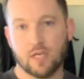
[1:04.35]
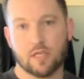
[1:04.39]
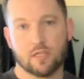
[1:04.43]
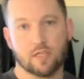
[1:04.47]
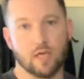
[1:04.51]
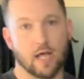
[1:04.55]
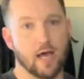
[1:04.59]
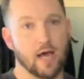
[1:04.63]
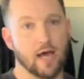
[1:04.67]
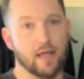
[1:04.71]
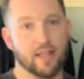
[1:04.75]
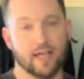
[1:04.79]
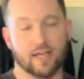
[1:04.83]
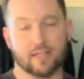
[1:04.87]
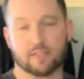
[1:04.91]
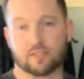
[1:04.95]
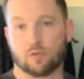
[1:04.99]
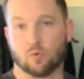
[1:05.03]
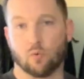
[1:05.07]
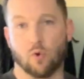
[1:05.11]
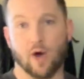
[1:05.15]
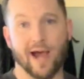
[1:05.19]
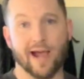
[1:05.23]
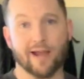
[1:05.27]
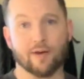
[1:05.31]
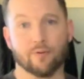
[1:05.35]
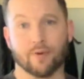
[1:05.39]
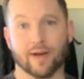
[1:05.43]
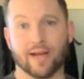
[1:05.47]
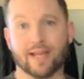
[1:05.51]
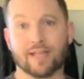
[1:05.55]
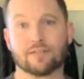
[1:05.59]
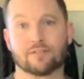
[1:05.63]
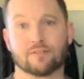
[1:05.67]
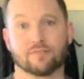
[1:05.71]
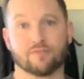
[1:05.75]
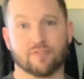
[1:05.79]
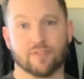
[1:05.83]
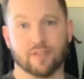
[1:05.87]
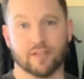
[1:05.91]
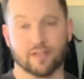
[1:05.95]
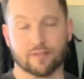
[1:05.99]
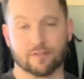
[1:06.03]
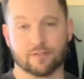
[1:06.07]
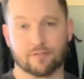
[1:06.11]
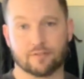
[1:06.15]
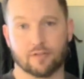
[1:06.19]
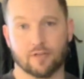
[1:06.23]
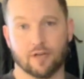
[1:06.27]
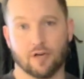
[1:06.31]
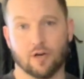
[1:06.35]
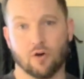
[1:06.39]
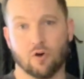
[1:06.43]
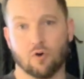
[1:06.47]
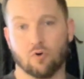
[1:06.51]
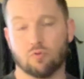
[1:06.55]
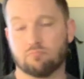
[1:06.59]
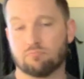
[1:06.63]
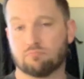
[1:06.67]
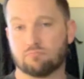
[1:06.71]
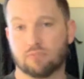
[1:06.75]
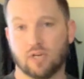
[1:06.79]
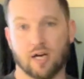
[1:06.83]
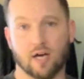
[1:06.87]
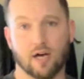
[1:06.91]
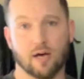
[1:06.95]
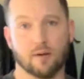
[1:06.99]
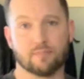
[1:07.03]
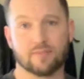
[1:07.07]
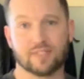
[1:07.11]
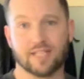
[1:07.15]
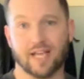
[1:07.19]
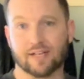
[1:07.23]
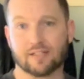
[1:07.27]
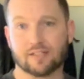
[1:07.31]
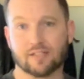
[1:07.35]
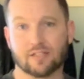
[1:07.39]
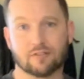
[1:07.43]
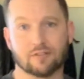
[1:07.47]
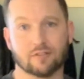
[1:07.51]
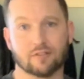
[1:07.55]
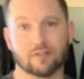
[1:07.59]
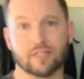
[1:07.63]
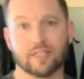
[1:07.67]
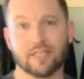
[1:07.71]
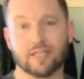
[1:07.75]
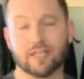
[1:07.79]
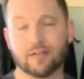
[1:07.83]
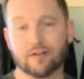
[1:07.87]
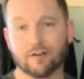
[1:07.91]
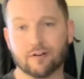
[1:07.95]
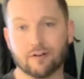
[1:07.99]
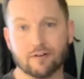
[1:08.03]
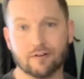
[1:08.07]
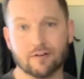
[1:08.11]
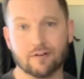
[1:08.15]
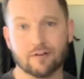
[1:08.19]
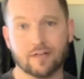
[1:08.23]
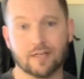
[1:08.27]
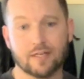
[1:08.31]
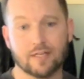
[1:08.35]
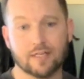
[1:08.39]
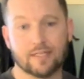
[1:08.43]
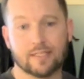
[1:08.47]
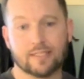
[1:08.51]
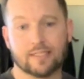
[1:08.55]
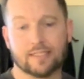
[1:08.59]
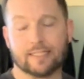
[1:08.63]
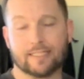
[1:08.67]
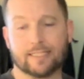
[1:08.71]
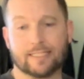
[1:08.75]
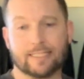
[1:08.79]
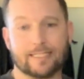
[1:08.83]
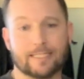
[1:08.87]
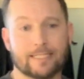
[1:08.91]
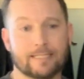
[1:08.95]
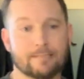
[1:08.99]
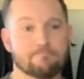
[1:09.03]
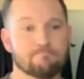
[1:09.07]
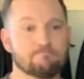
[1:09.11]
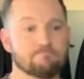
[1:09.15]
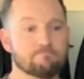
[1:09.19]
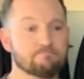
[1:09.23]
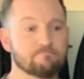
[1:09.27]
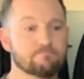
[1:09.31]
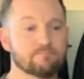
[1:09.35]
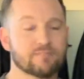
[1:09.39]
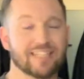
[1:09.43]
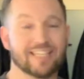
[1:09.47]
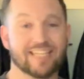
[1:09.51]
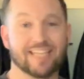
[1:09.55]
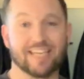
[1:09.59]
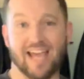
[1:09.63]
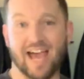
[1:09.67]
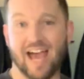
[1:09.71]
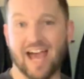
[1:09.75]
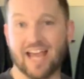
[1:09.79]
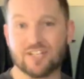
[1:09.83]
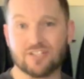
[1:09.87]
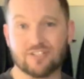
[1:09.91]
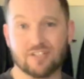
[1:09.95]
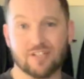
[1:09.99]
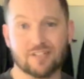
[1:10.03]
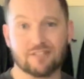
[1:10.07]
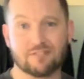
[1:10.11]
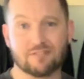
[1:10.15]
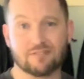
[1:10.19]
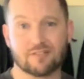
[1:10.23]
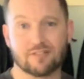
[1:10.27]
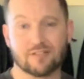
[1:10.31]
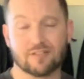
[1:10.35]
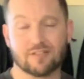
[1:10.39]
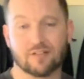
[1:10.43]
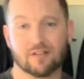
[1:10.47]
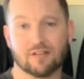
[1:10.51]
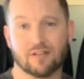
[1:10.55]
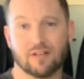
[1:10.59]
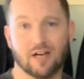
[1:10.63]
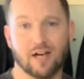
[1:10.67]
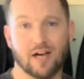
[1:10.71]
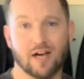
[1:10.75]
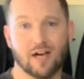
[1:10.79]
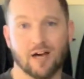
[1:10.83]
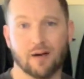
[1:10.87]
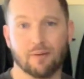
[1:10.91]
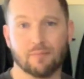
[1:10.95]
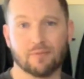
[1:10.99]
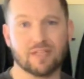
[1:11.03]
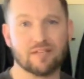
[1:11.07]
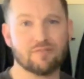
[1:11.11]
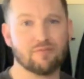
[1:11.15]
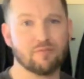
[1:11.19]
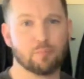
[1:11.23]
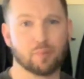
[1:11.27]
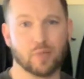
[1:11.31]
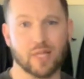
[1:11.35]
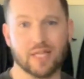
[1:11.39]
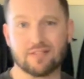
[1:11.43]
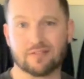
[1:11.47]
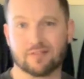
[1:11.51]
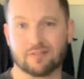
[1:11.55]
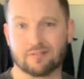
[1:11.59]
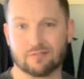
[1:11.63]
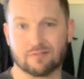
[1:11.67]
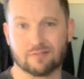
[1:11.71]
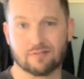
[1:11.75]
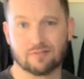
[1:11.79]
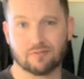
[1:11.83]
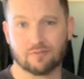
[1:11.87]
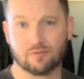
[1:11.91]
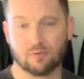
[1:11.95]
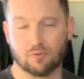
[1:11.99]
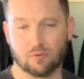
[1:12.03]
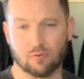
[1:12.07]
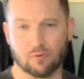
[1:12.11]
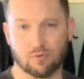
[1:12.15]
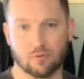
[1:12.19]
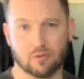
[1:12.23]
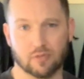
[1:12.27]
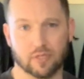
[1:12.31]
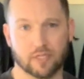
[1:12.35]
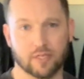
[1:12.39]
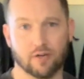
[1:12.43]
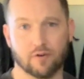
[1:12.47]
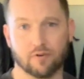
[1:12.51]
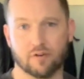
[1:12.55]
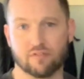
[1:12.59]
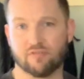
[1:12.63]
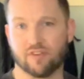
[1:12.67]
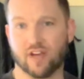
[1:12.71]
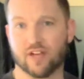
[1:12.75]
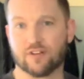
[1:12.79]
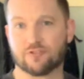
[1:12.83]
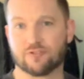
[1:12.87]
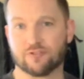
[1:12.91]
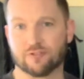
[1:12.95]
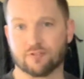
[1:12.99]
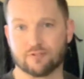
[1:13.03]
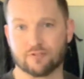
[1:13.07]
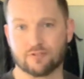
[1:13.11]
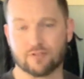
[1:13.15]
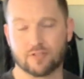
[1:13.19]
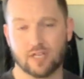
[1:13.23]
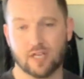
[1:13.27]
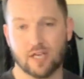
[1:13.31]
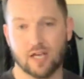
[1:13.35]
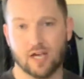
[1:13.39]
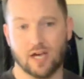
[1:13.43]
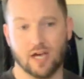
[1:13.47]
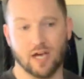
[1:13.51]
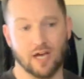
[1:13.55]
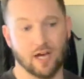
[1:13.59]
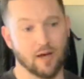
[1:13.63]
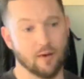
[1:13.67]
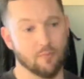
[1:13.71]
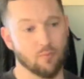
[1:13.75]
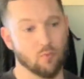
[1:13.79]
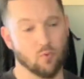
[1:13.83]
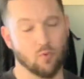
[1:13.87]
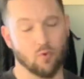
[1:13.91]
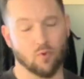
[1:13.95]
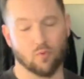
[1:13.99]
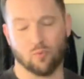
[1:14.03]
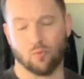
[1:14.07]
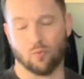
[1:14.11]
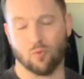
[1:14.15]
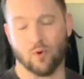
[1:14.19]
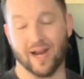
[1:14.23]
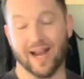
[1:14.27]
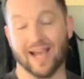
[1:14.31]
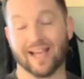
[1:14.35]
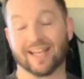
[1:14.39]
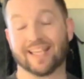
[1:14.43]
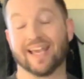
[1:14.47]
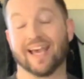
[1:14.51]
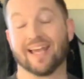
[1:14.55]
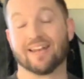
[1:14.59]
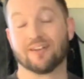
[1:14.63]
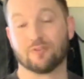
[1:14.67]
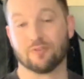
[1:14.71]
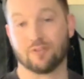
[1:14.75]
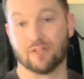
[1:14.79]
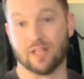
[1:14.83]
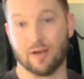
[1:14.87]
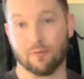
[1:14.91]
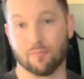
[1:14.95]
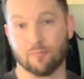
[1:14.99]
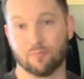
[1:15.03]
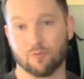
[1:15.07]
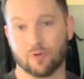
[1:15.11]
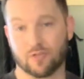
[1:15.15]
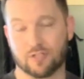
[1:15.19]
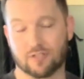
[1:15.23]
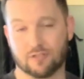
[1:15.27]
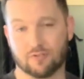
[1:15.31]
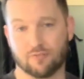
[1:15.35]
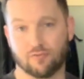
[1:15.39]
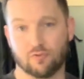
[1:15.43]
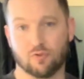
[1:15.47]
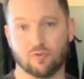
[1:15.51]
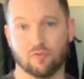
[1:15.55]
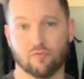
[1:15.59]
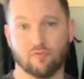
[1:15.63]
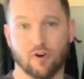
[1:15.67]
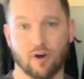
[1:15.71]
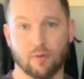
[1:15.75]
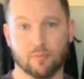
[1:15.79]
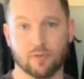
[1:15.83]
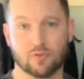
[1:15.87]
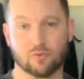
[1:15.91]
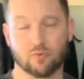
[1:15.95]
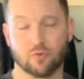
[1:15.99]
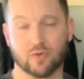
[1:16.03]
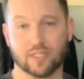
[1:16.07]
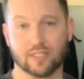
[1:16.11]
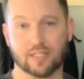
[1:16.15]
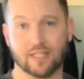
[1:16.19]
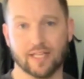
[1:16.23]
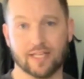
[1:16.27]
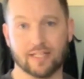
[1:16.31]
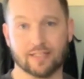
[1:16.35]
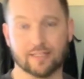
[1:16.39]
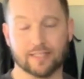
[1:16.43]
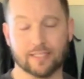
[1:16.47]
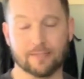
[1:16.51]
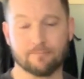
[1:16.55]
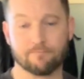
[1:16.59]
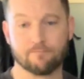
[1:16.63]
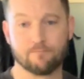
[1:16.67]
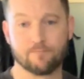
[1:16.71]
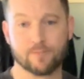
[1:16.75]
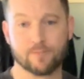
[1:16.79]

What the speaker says: That's a wide range of things. So technical gear, gadgets, and even places or adventures when I can do them, which is few and far between lately.